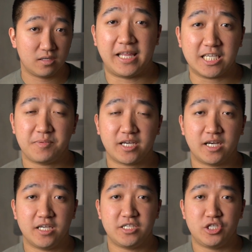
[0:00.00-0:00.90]
That's
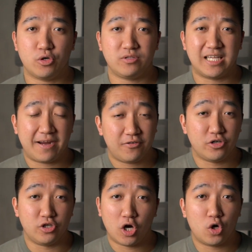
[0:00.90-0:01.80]
because you'll never
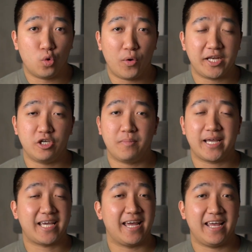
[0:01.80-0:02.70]
know when you
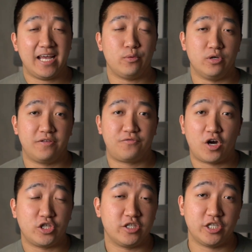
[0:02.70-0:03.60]
might get hit with
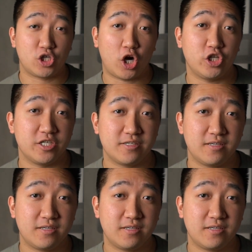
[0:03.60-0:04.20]
fraudulent charges.